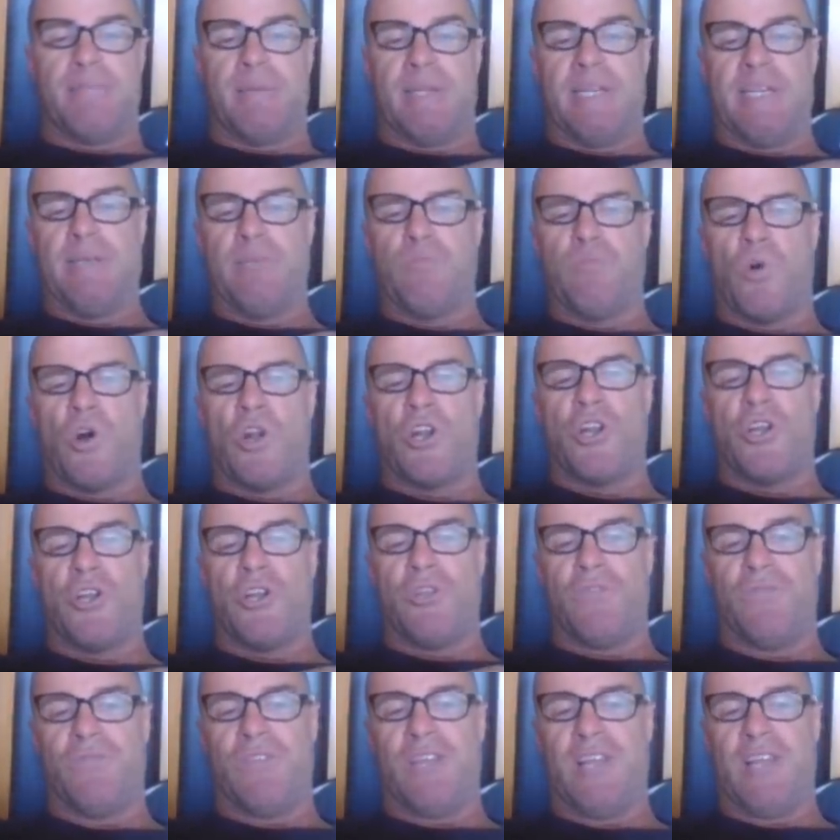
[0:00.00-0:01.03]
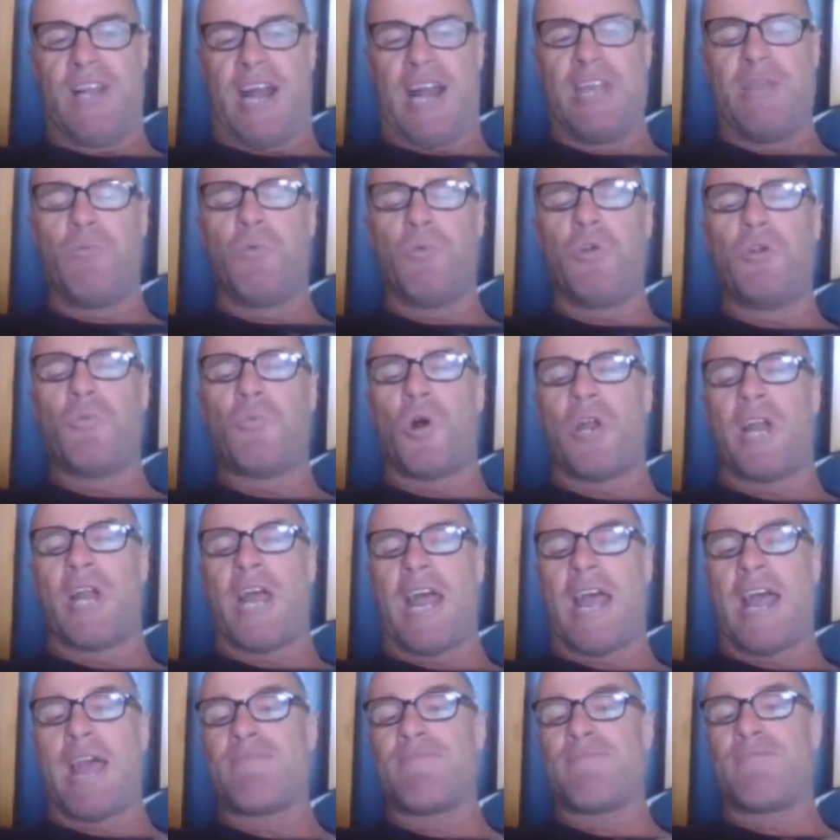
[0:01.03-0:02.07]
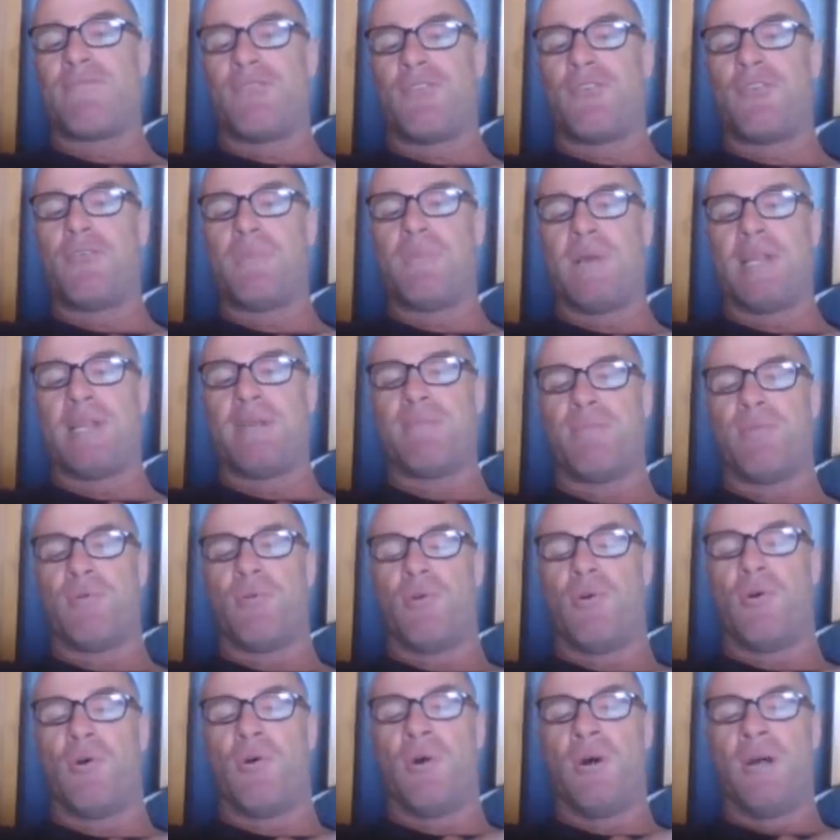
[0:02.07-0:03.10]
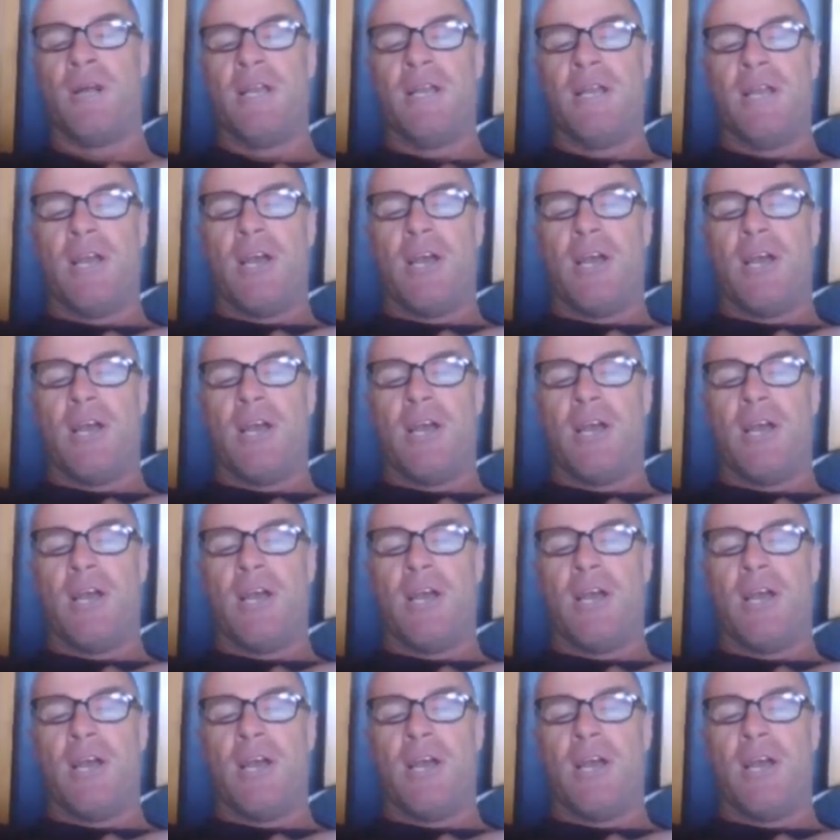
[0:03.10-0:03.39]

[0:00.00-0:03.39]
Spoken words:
but he'd want to, you know, he wouldn't want to have too many more